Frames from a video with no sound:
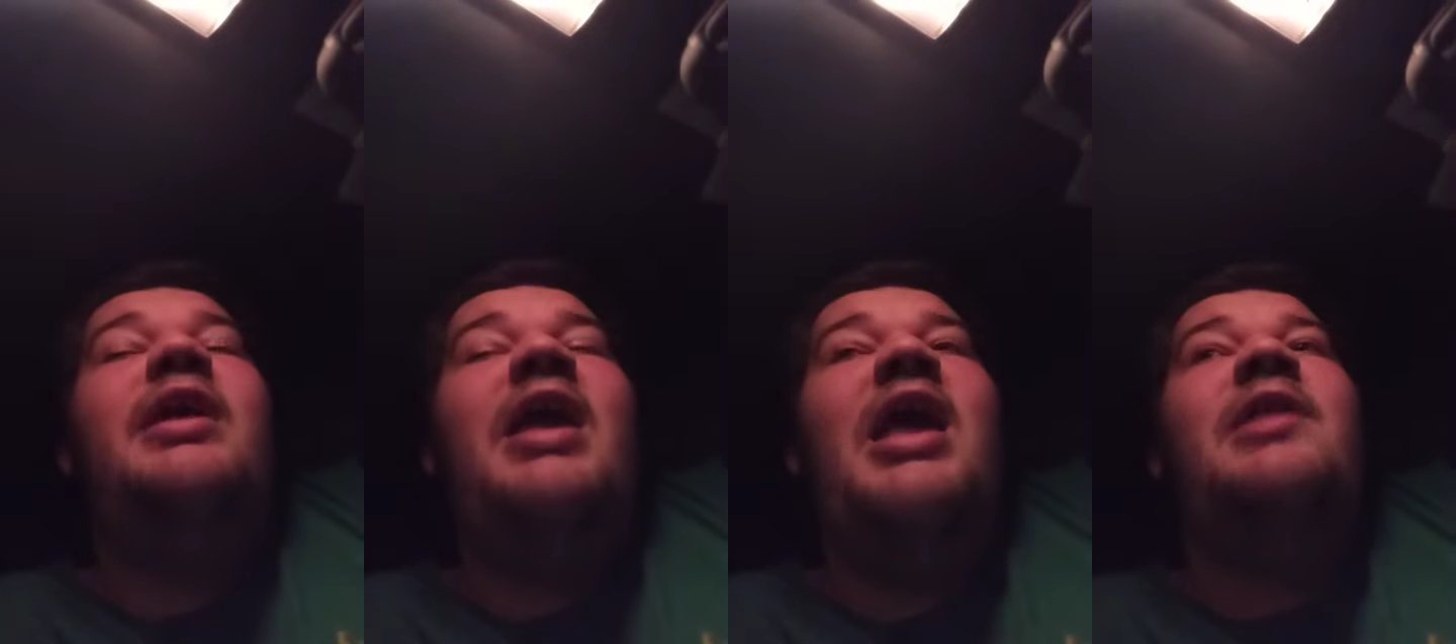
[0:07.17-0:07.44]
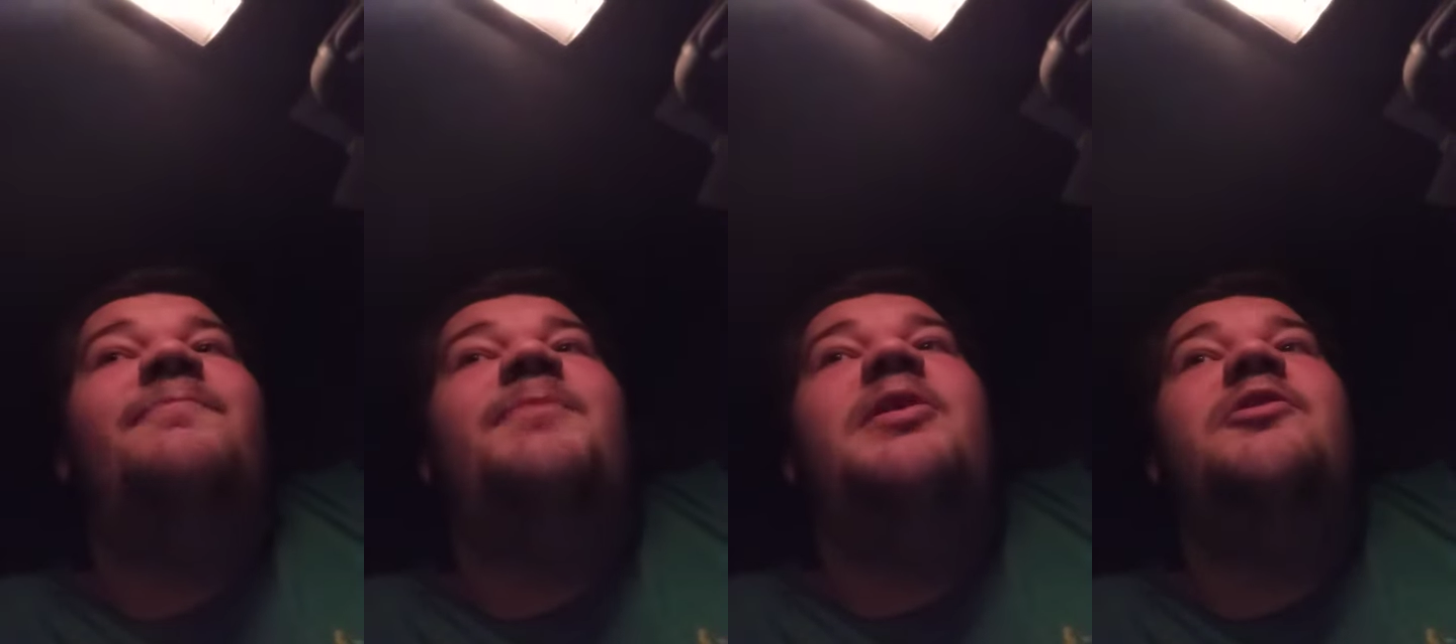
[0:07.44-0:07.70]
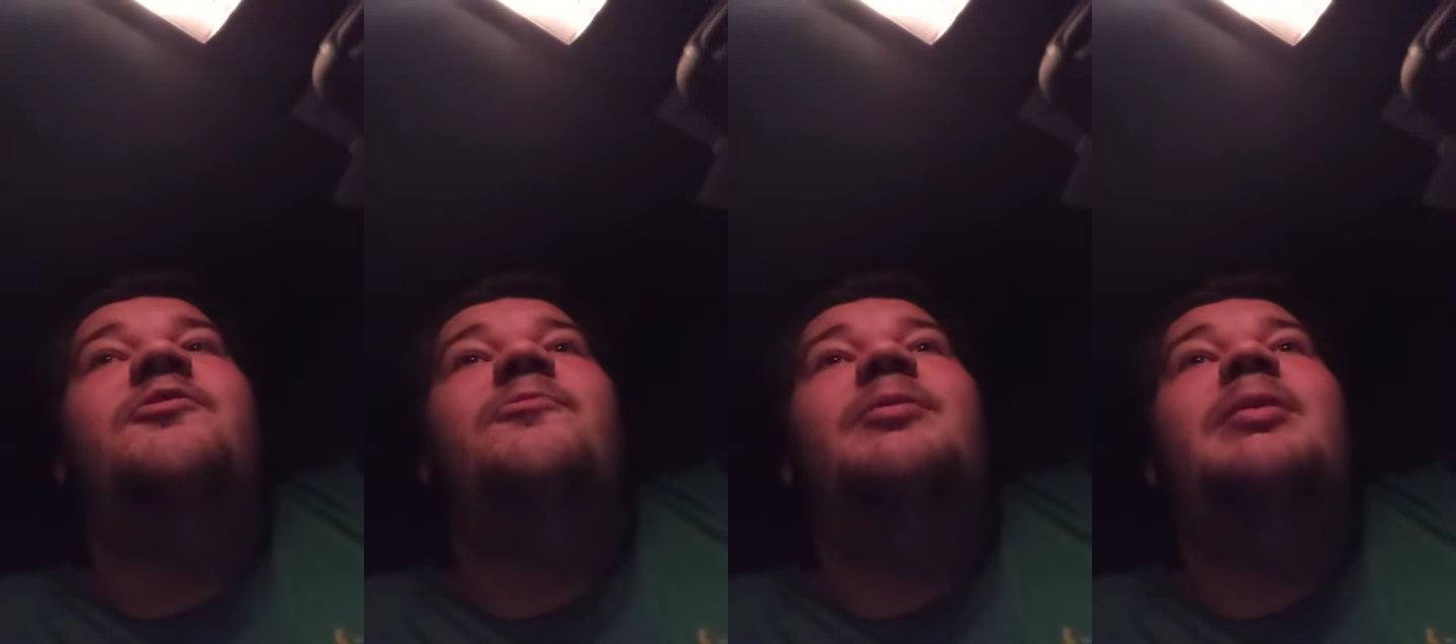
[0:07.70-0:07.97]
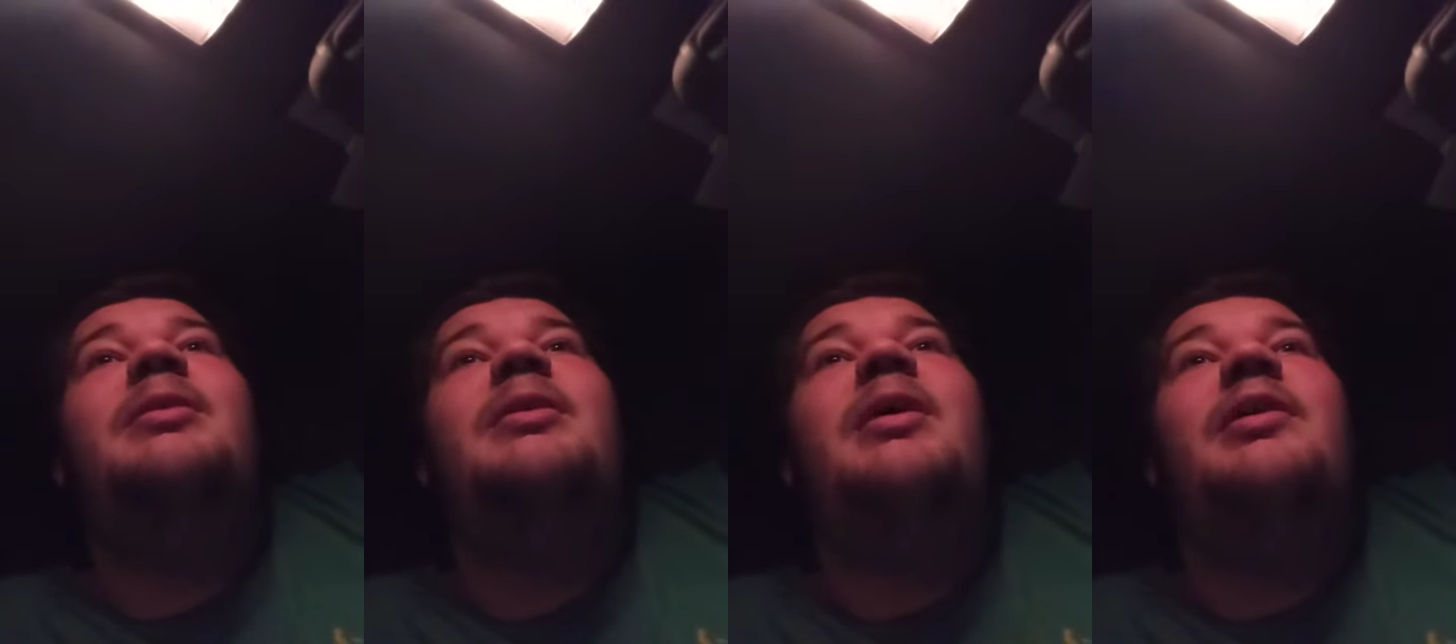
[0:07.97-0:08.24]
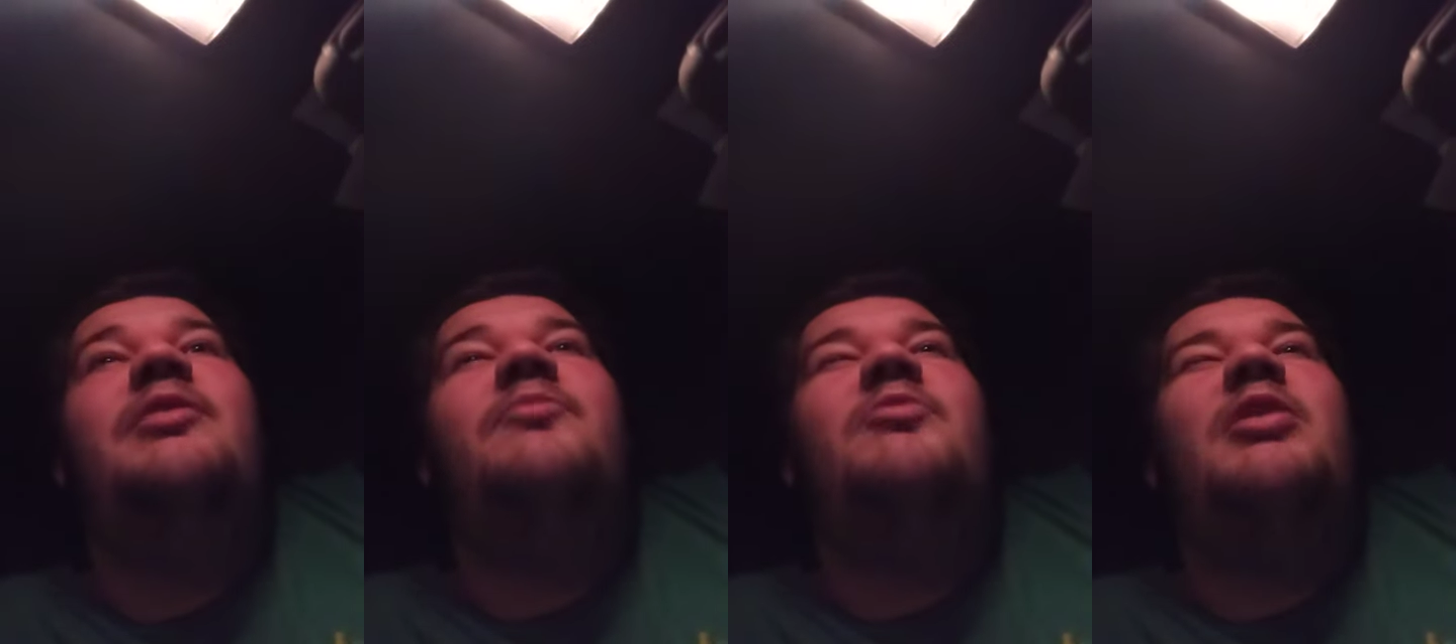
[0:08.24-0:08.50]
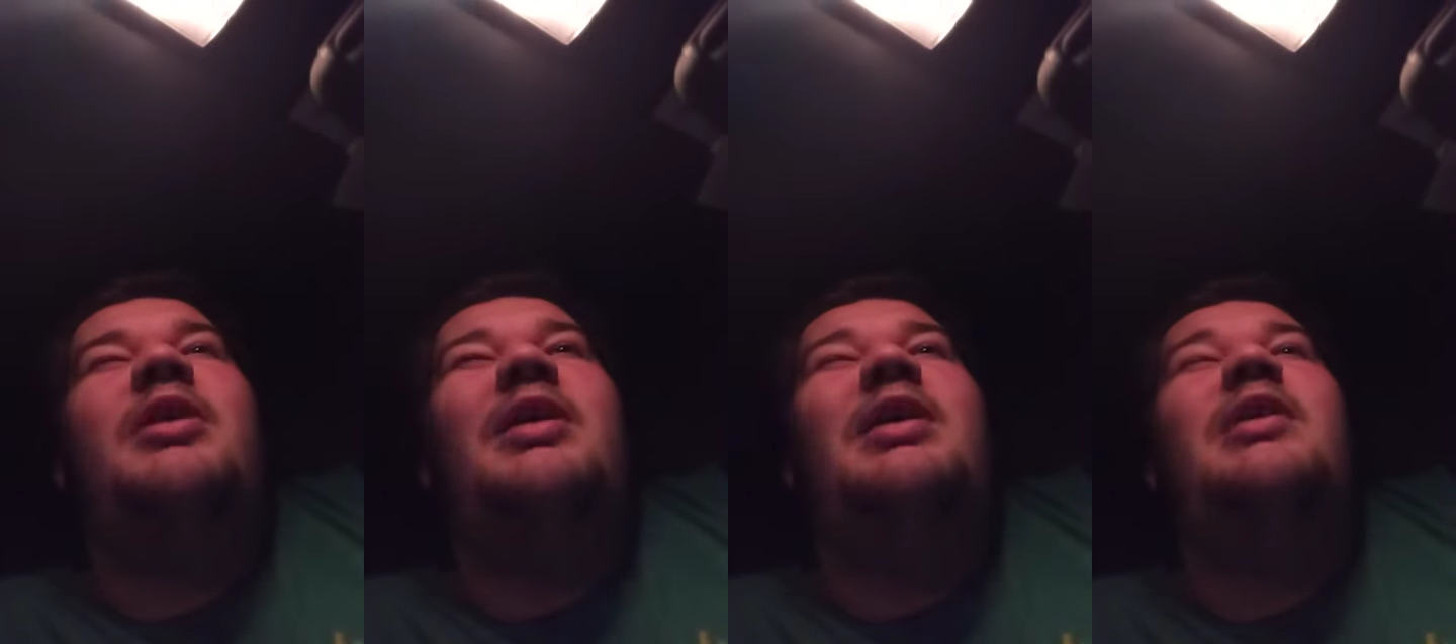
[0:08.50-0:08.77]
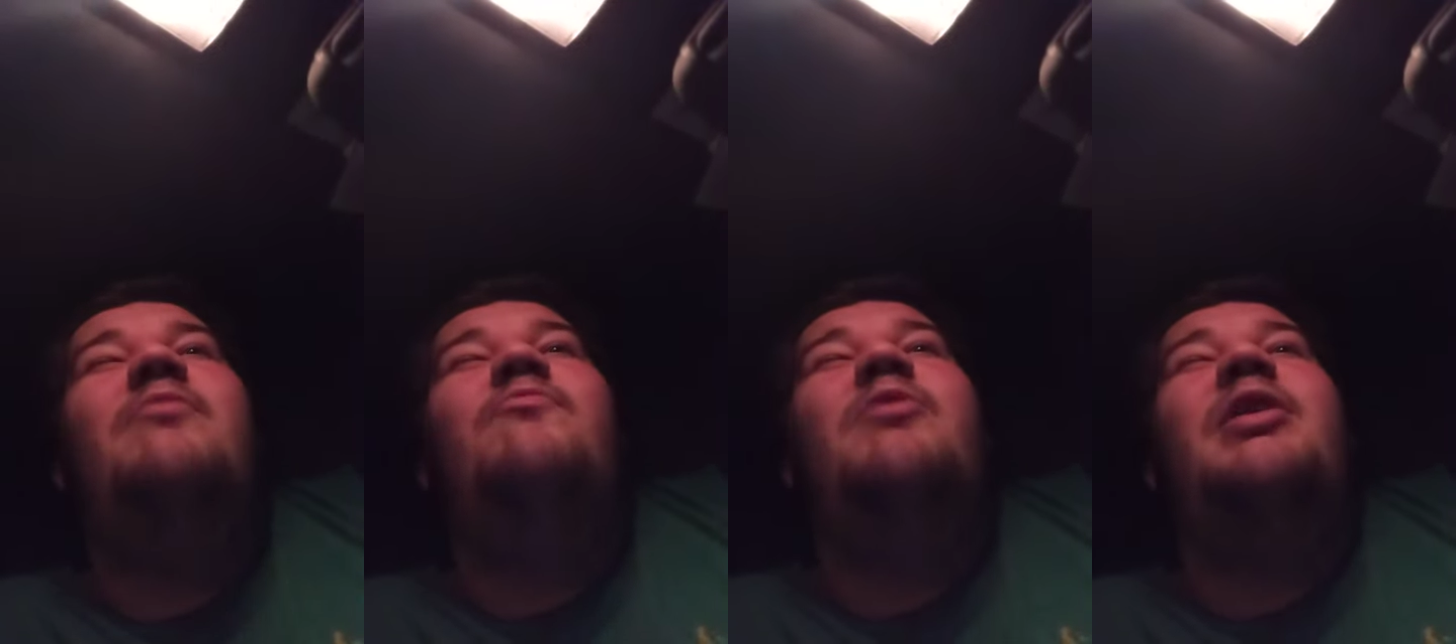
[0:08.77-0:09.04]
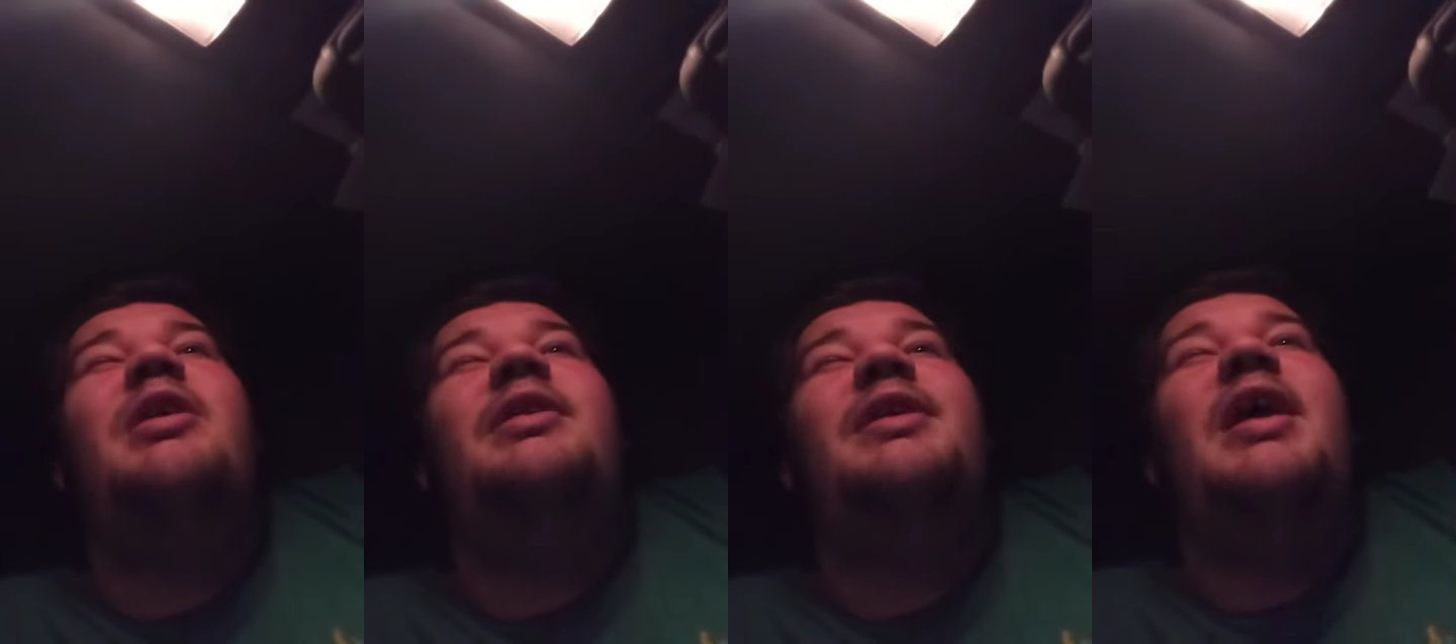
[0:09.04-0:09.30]
anniversary in WWE
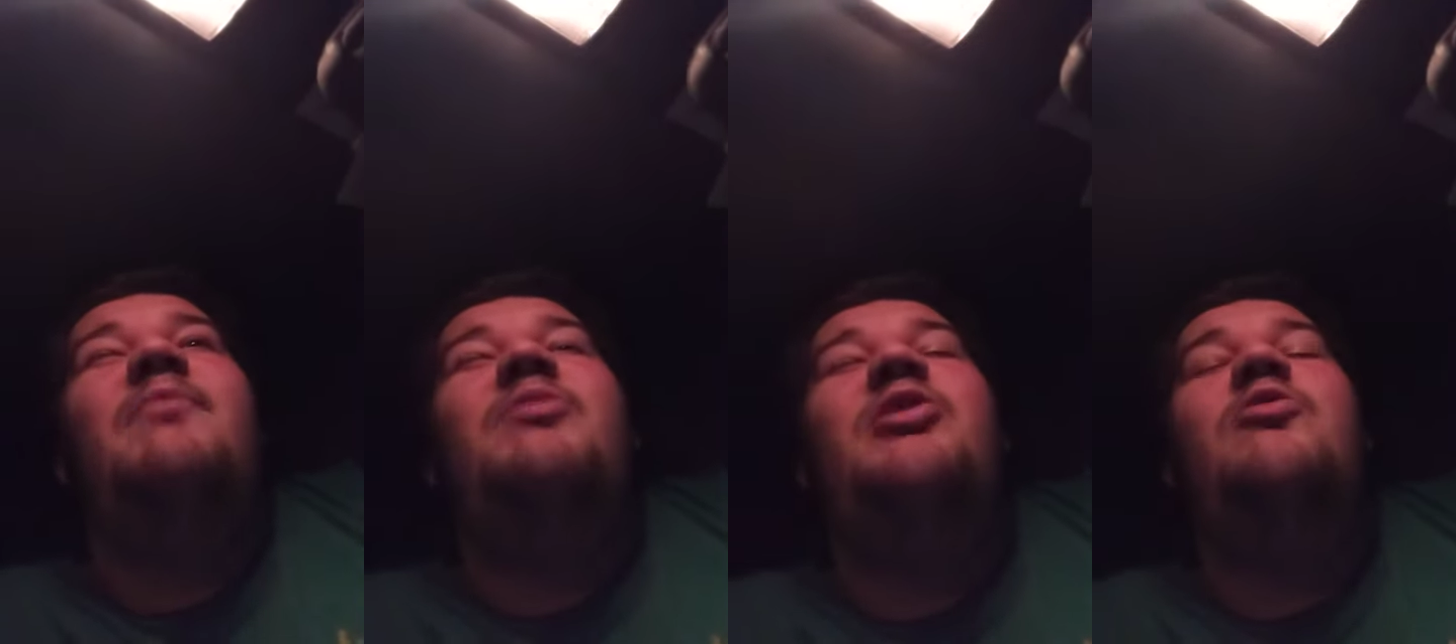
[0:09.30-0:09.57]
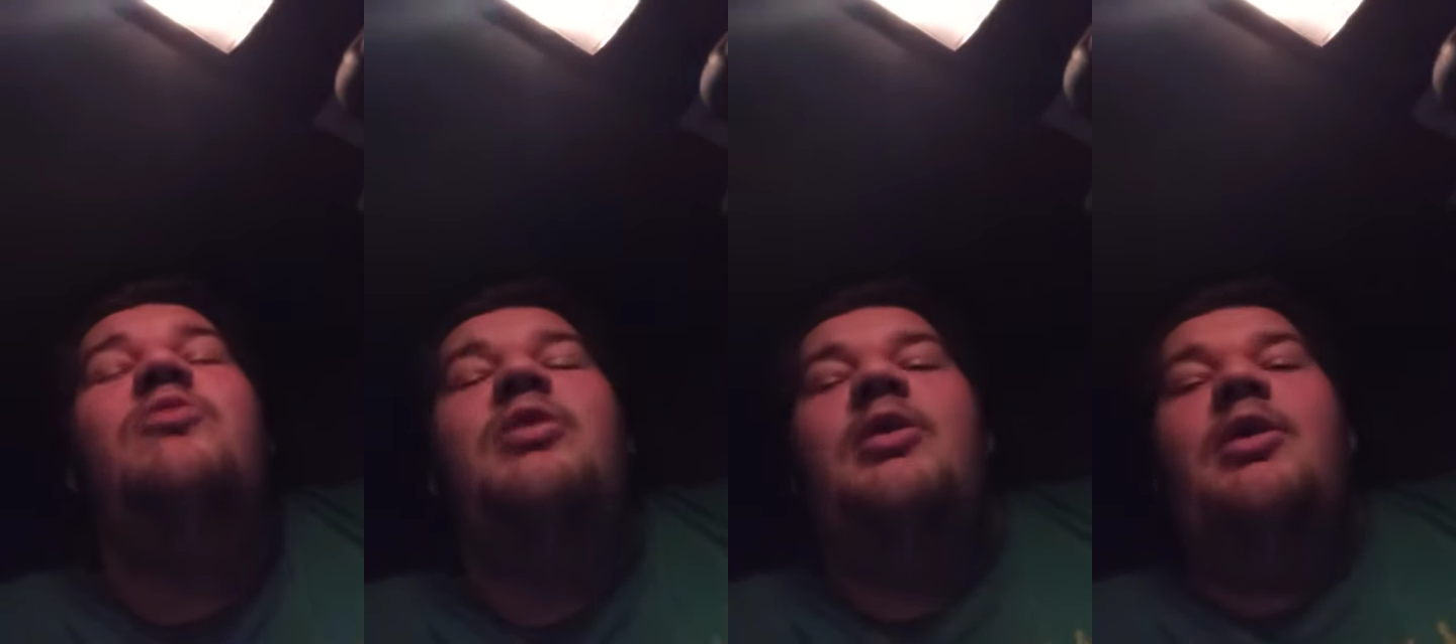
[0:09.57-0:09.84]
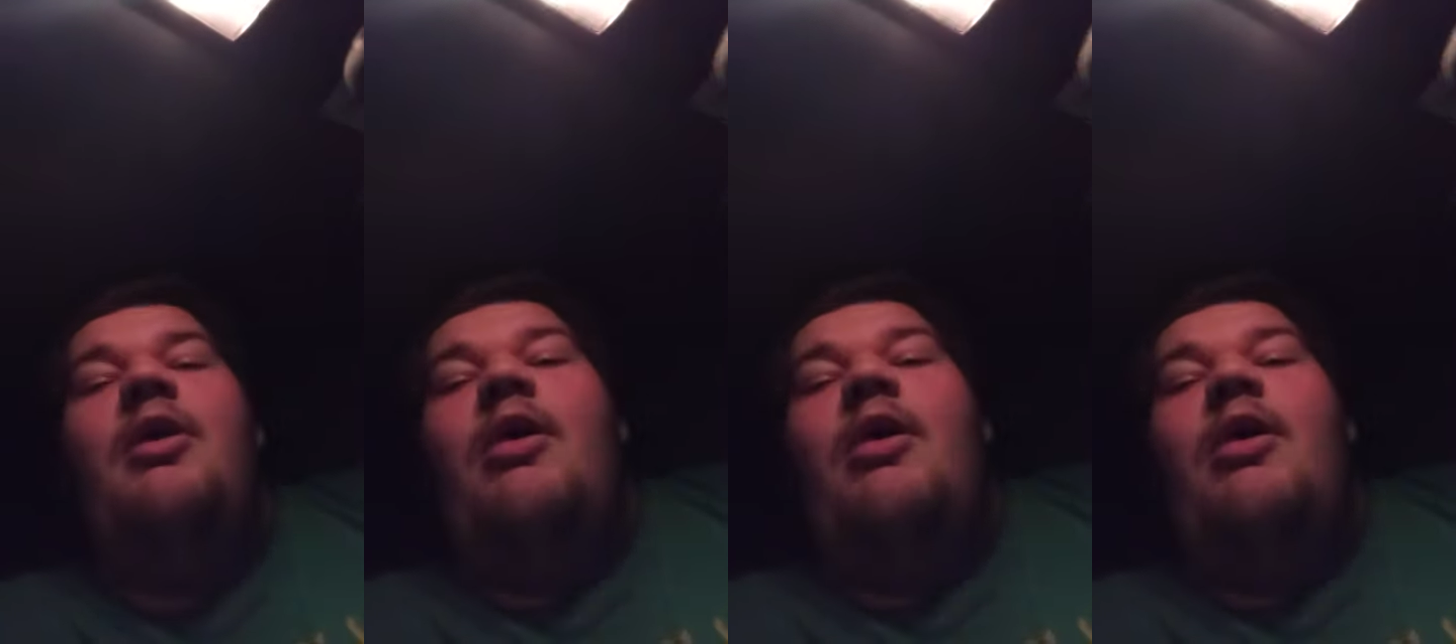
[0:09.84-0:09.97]
when he debuted.